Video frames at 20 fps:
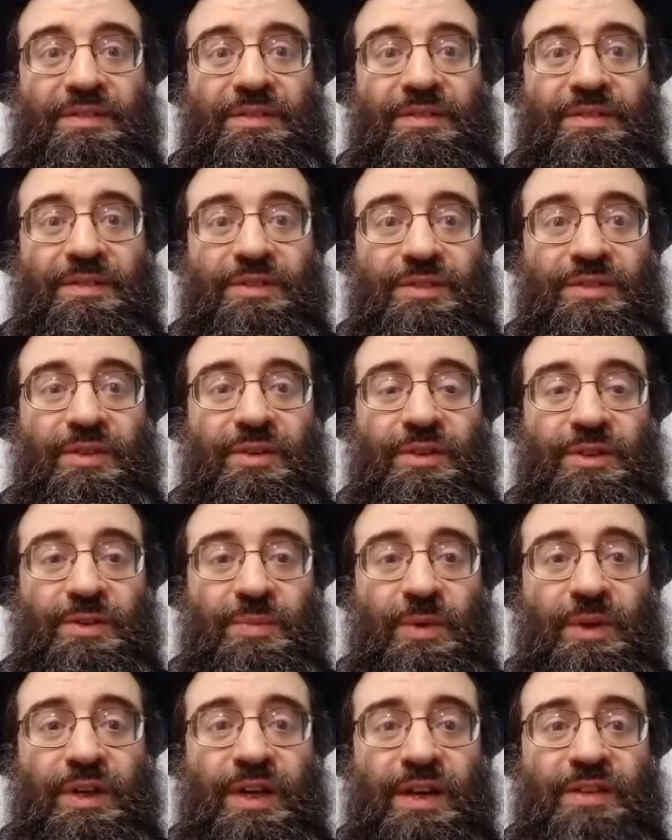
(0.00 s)
So in
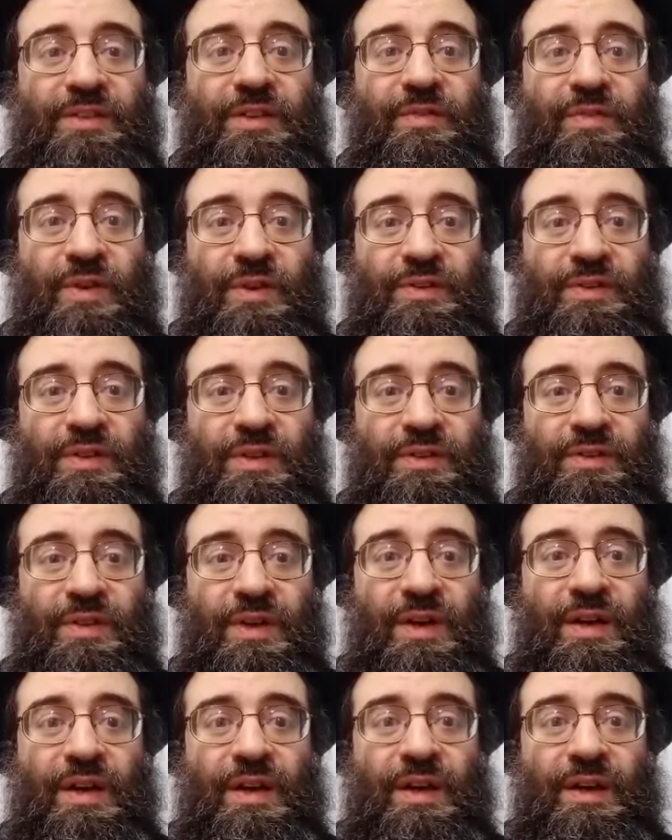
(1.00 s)
Shmona Esrei, for instance,
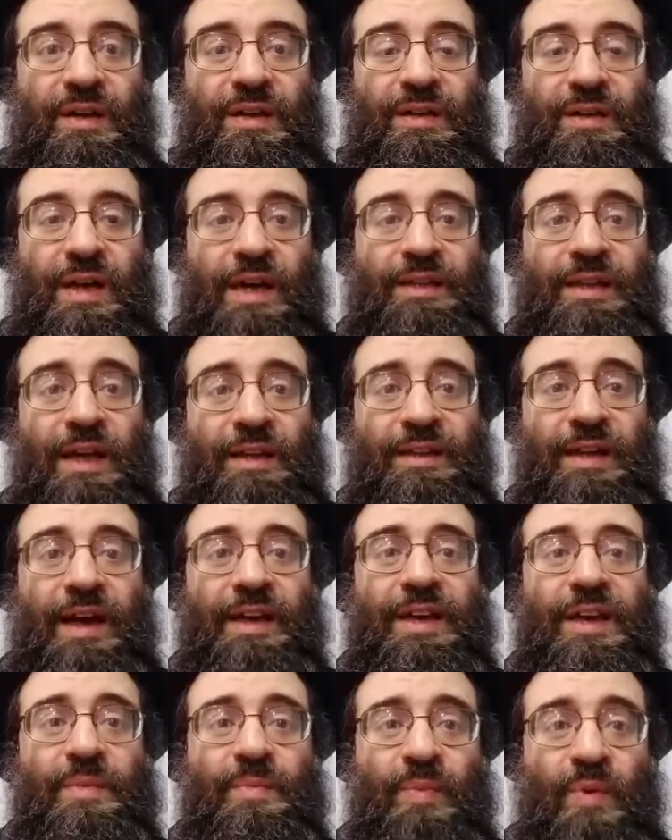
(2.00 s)
not ata
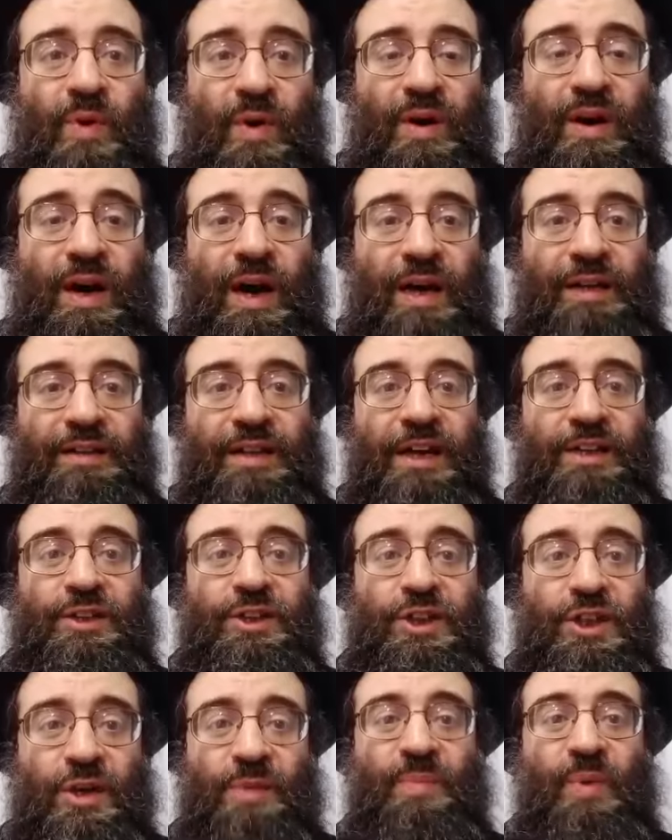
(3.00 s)
gibor, ata
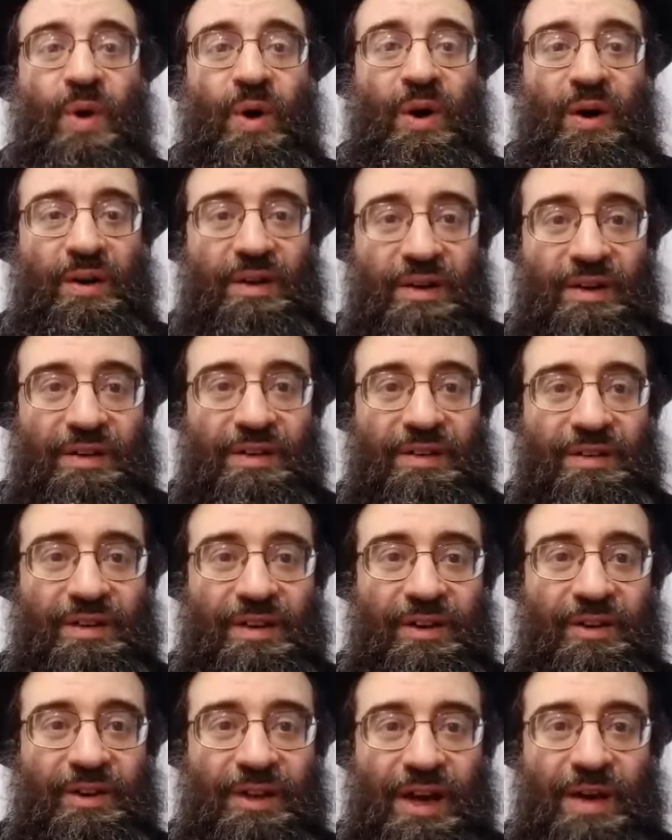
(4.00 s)
jibor
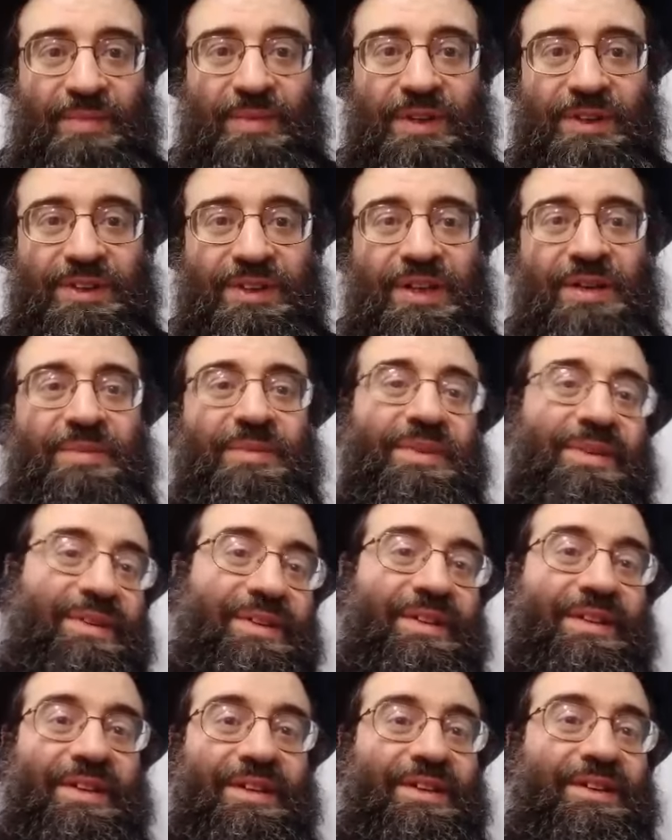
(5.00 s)
leolam Hashem.
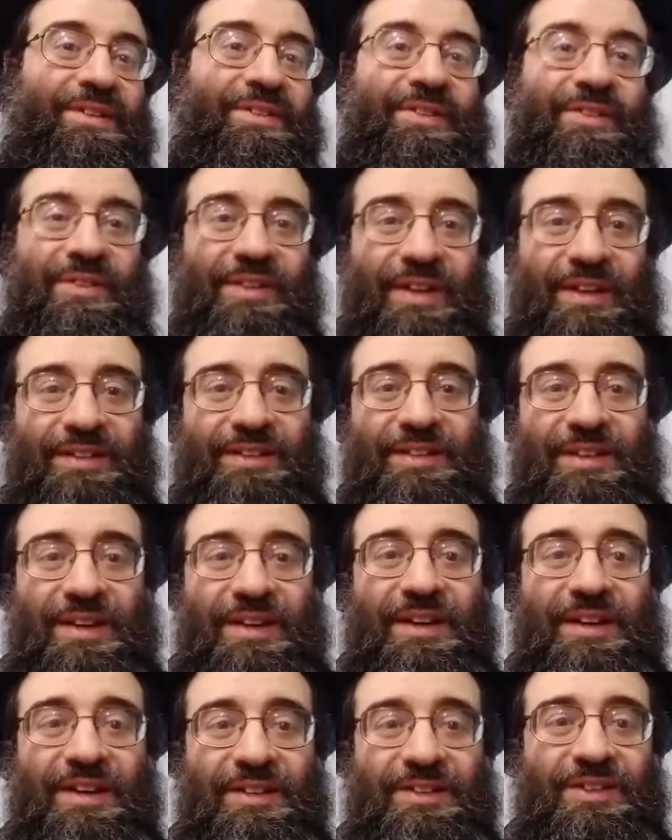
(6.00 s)
So that's
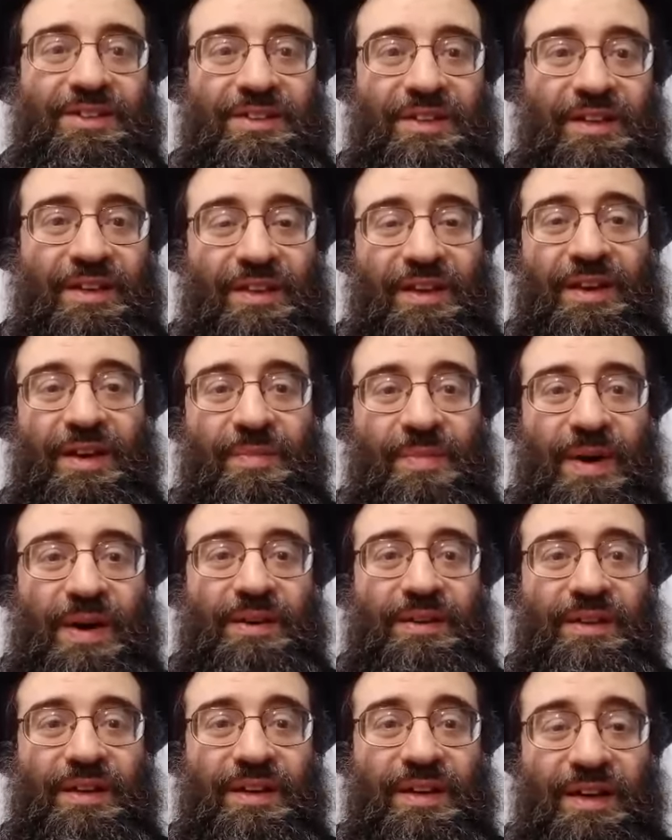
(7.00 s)
the interesting thing
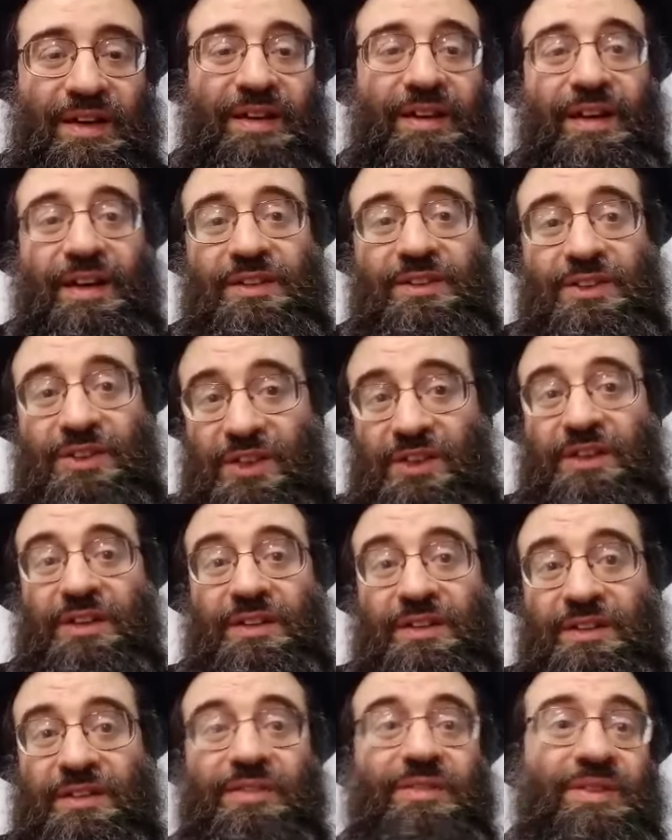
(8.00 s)
about the g and j,
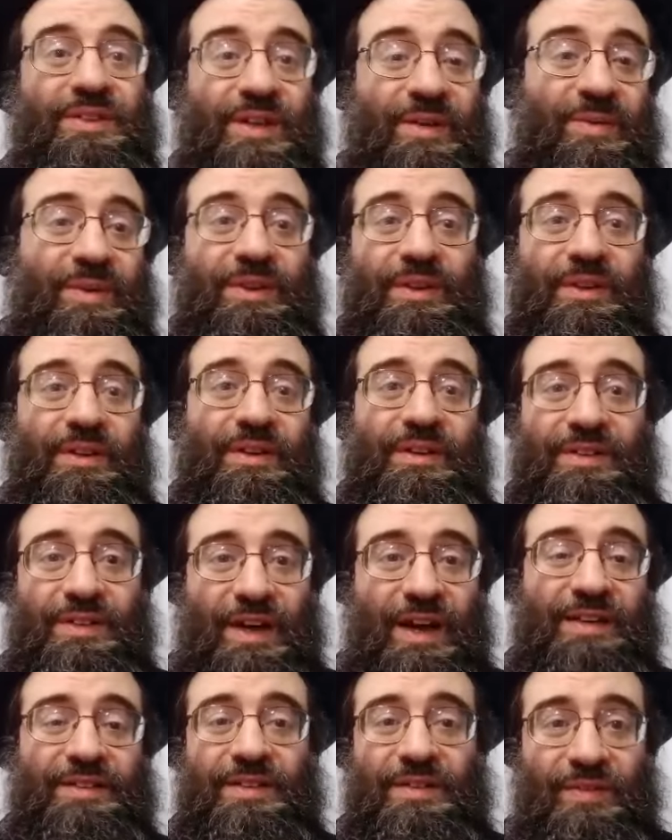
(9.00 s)
which I want to
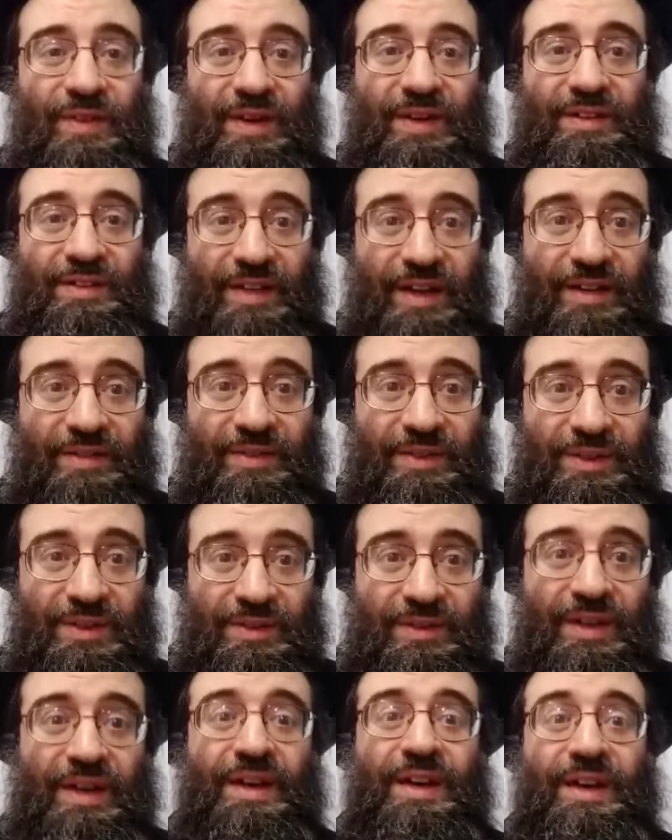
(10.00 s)
discuss in various
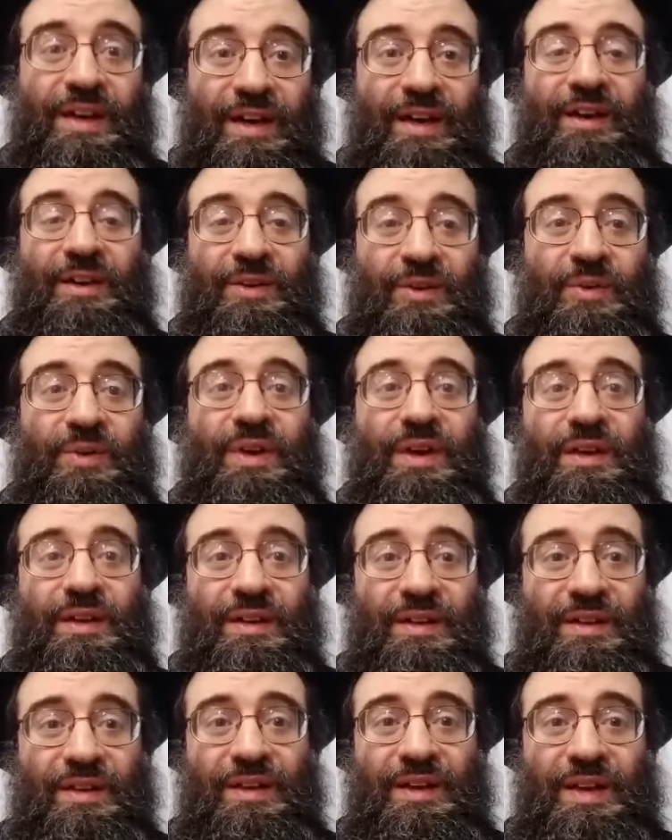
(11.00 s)
languages, including
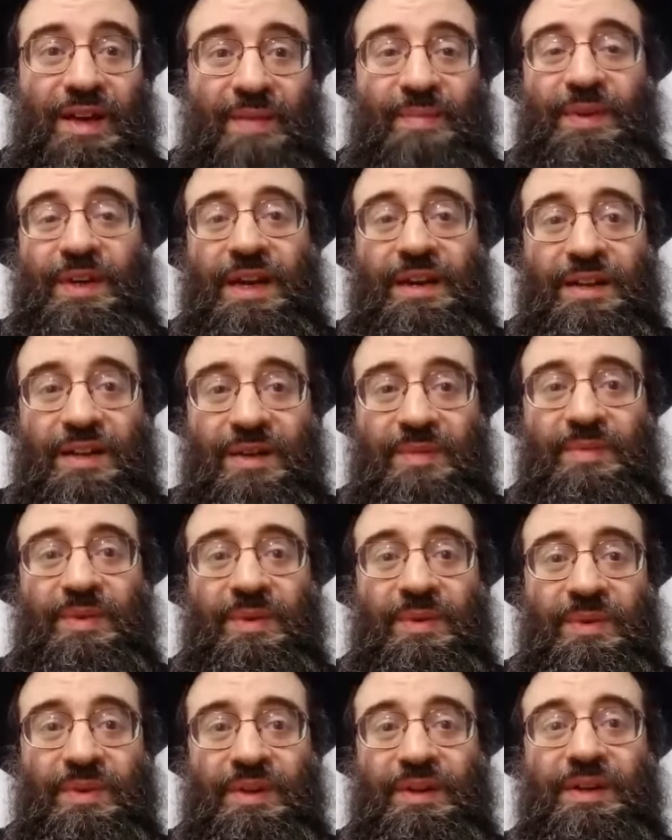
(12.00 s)
the Yemenite
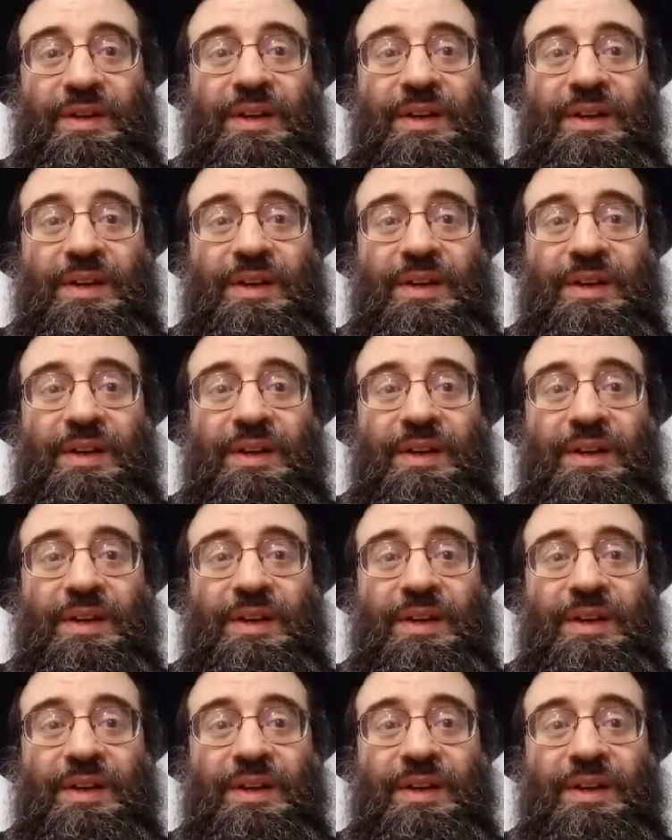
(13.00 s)
Hebrew,